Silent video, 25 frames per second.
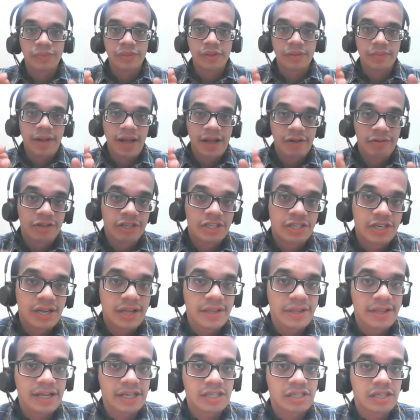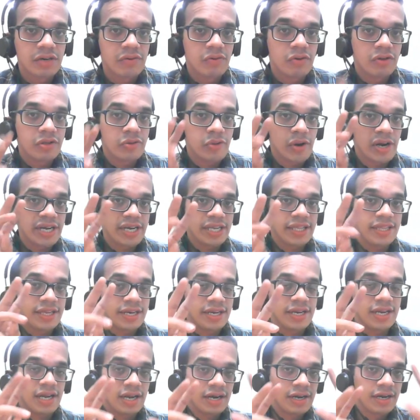average transaction was
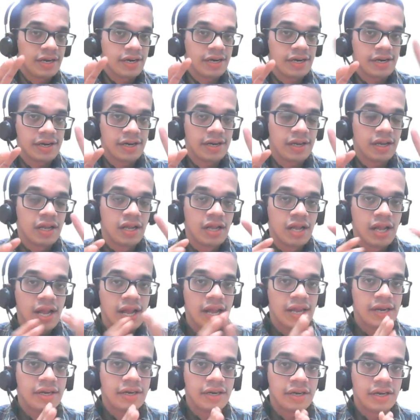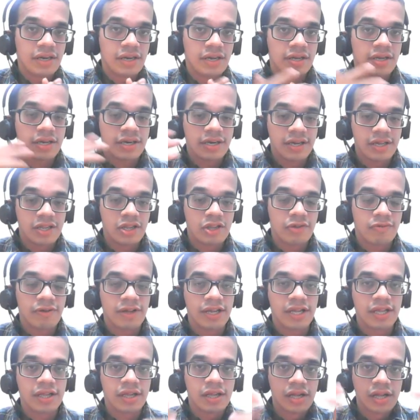2300, and this
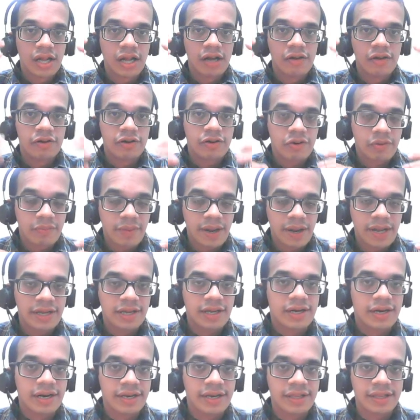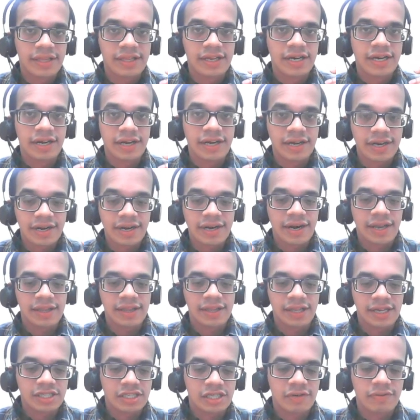week our
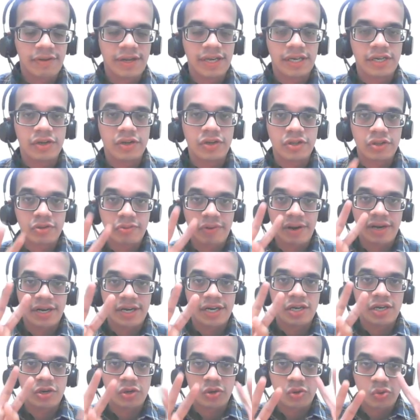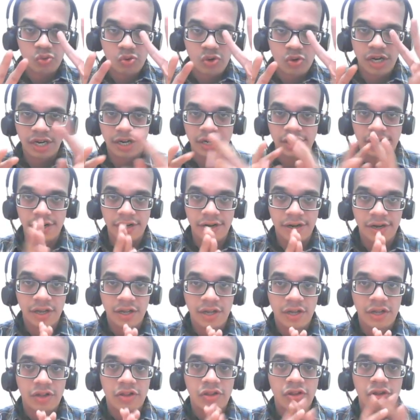transaction value is 2200.
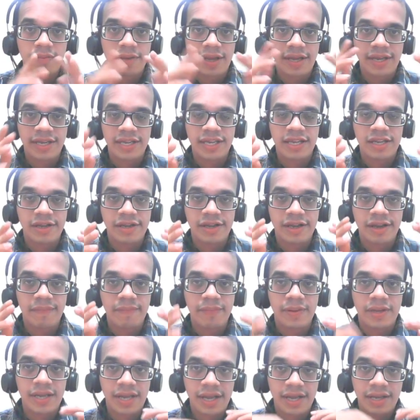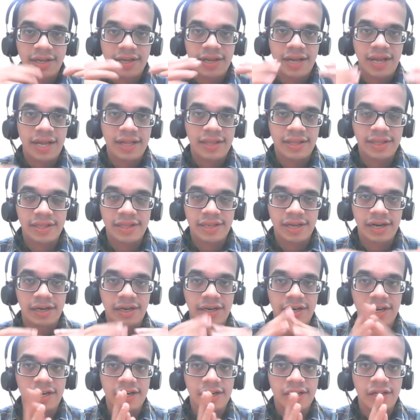So my key KPI has
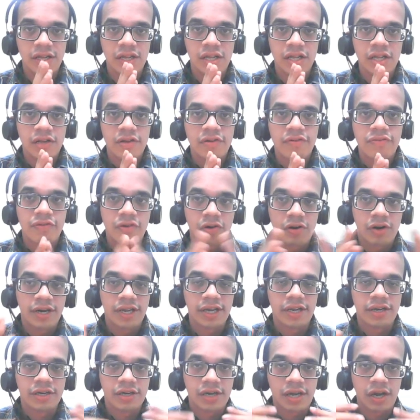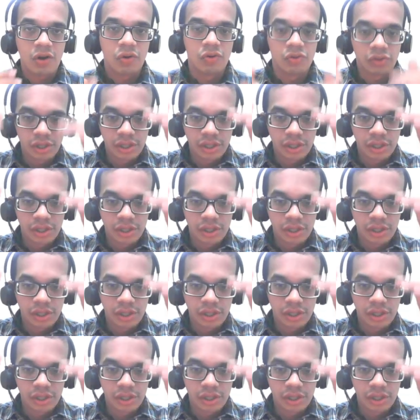started falling down.